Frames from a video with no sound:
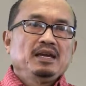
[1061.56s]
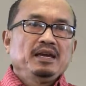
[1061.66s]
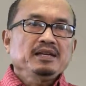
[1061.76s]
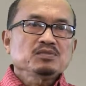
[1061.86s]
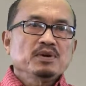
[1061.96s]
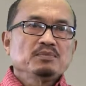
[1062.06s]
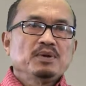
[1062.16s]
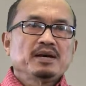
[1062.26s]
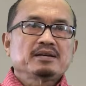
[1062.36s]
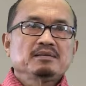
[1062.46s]
X1
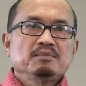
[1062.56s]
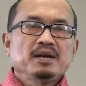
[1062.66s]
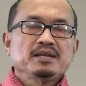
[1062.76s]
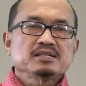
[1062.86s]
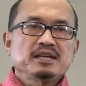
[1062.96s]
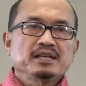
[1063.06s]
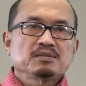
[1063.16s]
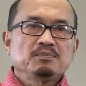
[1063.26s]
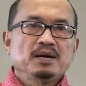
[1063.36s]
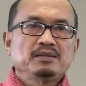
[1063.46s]
bar minus
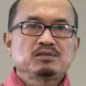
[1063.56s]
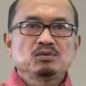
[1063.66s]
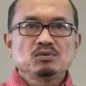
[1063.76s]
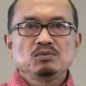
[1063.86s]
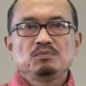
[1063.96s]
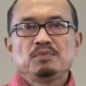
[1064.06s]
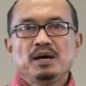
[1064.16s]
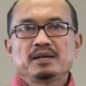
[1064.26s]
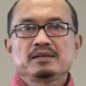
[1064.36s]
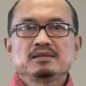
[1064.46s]
X2
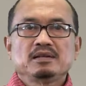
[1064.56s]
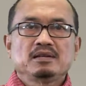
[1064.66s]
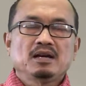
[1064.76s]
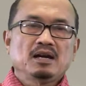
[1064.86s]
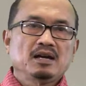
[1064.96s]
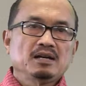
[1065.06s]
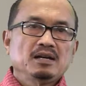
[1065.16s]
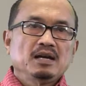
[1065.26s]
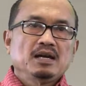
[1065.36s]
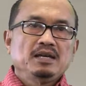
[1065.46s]
bar
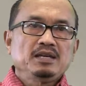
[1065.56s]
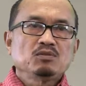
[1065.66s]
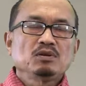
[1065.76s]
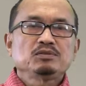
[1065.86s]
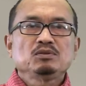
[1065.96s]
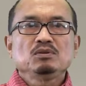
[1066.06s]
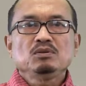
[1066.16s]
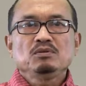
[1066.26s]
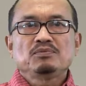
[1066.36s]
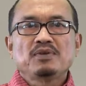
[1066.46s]
equal
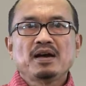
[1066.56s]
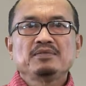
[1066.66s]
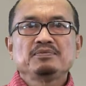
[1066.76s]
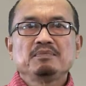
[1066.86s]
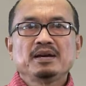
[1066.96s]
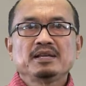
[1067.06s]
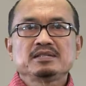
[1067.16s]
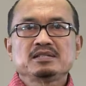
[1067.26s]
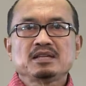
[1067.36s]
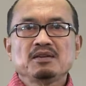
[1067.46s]
to 5
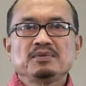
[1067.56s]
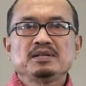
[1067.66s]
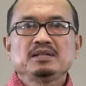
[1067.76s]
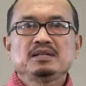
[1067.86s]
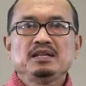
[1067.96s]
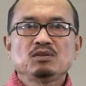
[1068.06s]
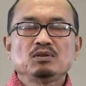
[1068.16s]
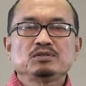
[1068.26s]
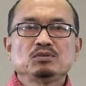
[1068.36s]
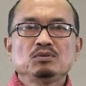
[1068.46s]
minus 7
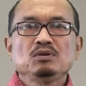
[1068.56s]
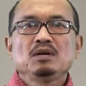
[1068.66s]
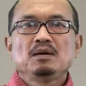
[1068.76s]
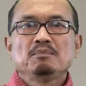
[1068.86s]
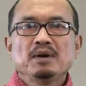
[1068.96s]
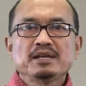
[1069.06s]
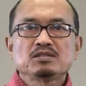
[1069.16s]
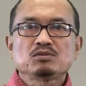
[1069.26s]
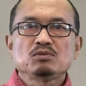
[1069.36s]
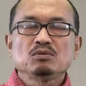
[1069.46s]
equal to
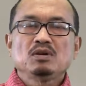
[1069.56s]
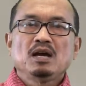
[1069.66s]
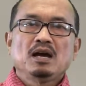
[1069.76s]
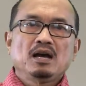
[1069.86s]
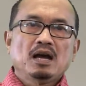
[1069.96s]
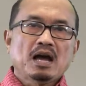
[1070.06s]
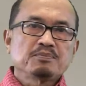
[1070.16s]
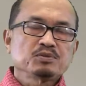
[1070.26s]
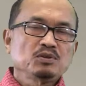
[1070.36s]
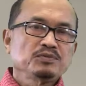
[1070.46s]
minus 2.
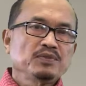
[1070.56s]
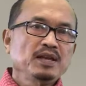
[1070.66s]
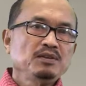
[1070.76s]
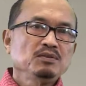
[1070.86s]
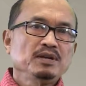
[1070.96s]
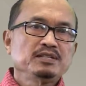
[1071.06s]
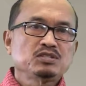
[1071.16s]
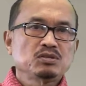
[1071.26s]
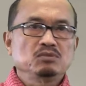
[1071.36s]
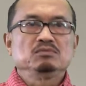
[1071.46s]
Absolute value is
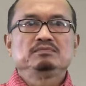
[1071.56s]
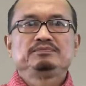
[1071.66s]
2.